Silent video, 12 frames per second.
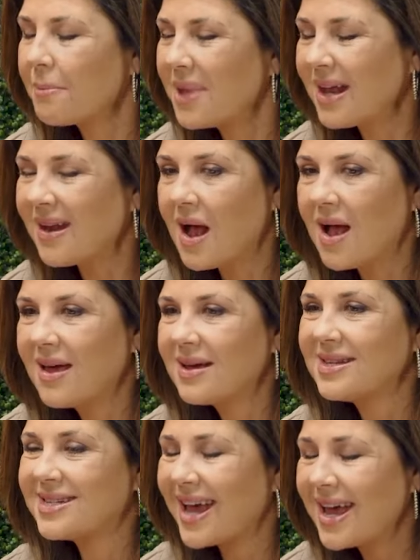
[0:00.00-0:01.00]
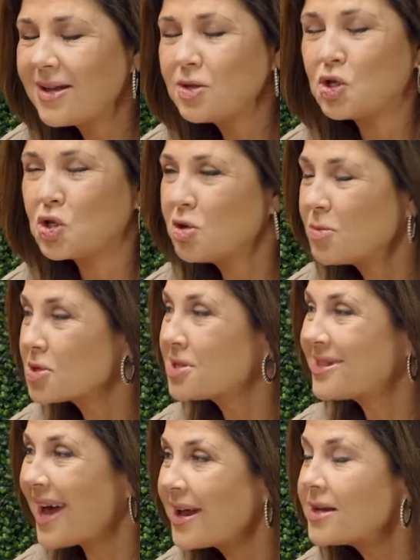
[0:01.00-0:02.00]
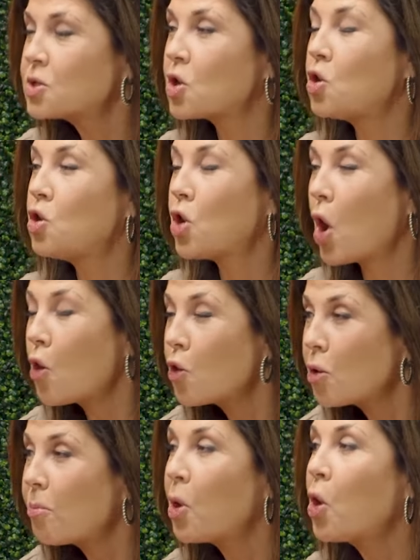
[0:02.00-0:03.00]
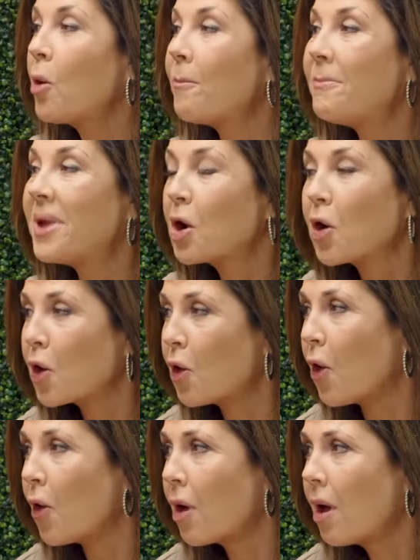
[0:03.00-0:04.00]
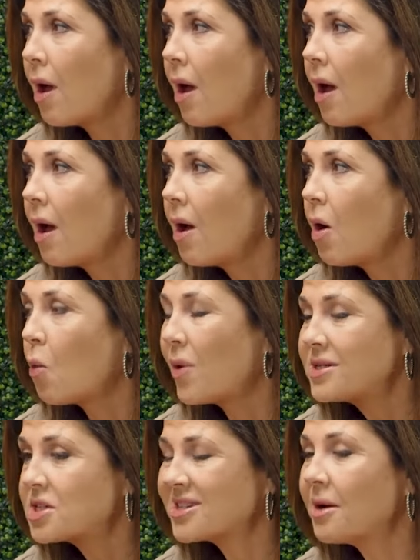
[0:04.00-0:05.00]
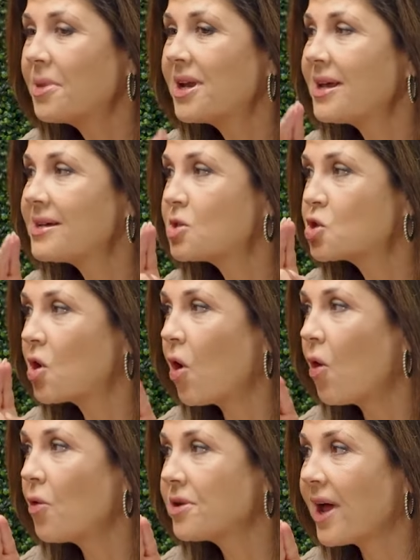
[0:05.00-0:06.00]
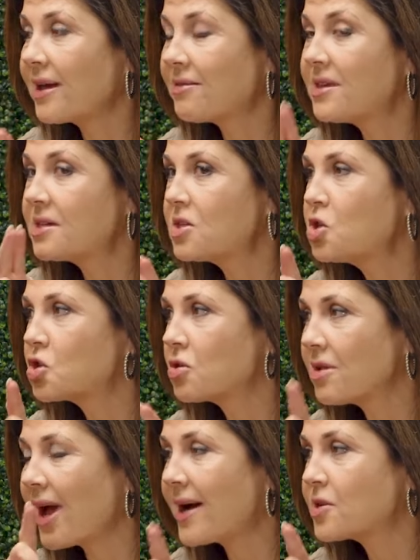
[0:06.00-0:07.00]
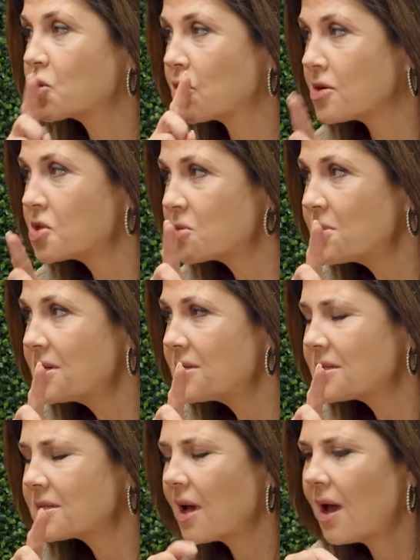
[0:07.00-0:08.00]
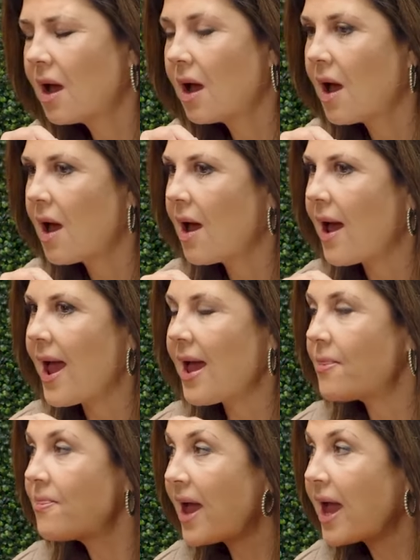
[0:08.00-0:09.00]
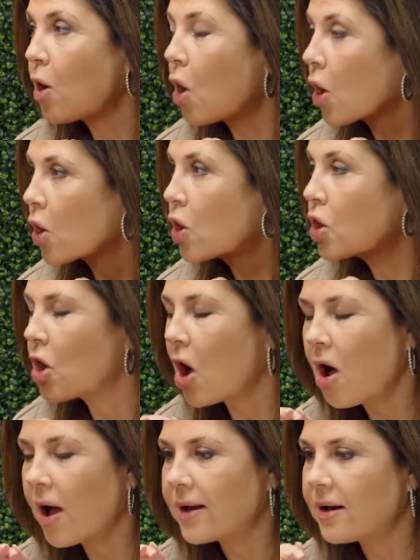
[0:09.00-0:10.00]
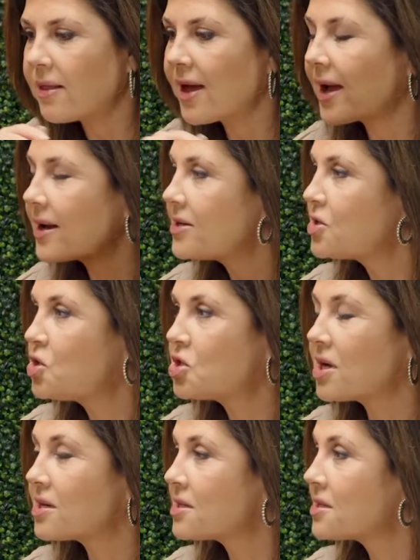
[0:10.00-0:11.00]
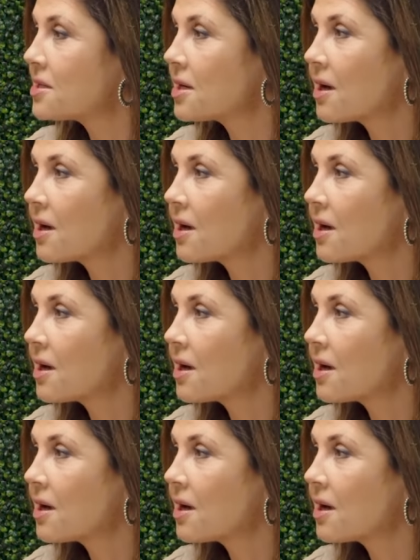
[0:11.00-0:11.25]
I mean, 10 tumors, that is a notable miracle. Right. When somebody is told, like, this is your last Christmas mm-hmm. and they are gone, that is just.